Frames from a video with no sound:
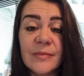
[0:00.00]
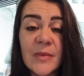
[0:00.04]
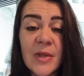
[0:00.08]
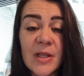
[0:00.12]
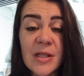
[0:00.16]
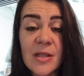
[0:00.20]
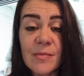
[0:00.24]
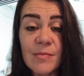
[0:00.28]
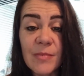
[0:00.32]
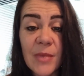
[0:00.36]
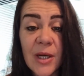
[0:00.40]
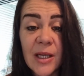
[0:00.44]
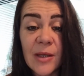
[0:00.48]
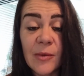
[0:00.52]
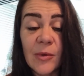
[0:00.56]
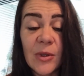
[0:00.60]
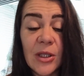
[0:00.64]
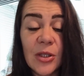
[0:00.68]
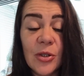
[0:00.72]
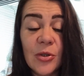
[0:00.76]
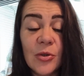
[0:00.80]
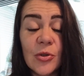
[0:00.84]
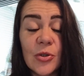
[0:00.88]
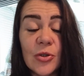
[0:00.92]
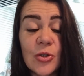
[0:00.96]
this my
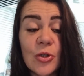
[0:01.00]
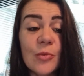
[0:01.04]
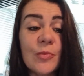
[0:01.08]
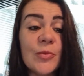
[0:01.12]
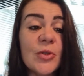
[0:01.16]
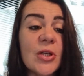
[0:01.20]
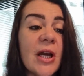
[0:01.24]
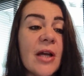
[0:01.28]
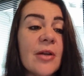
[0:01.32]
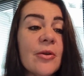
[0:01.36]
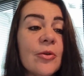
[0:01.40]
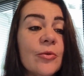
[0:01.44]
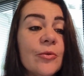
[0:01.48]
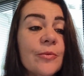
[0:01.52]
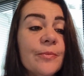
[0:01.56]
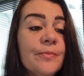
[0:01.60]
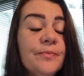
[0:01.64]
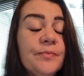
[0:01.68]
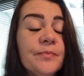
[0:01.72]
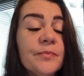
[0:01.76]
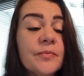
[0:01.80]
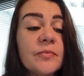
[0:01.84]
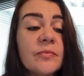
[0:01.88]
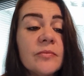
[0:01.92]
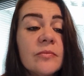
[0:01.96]
wee YouTube channel,
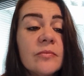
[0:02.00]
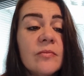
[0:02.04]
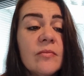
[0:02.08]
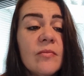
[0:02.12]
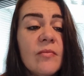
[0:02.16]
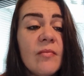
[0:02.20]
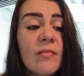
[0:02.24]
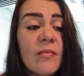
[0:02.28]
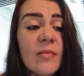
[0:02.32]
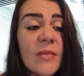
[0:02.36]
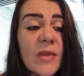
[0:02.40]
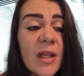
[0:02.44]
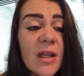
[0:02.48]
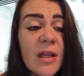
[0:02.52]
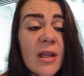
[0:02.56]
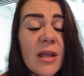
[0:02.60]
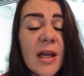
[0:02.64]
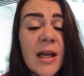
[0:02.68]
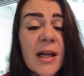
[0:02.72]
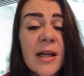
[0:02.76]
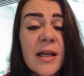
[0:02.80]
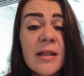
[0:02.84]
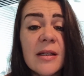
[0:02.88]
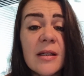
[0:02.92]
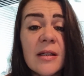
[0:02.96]

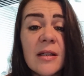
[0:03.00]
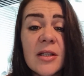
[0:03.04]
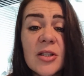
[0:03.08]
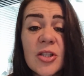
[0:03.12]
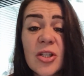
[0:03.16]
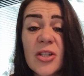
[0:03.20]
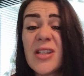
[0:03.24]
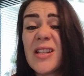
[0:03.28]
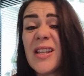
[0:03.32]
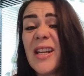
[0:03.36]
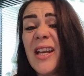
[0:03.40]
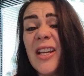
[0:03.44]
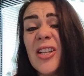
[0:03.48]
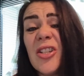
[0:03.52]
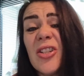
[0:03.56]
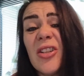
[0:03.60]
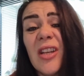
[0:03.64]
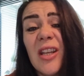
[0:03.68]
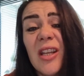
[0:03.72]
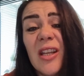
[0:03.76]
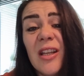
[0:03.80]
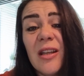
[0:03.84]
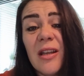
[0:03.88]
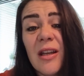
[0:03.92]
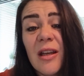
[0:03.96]
can just
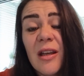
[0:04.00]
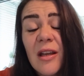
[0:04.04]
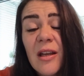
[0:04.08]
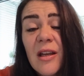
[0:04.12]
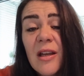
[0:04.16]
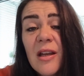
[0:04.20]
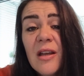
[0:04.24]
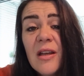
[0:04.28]
educate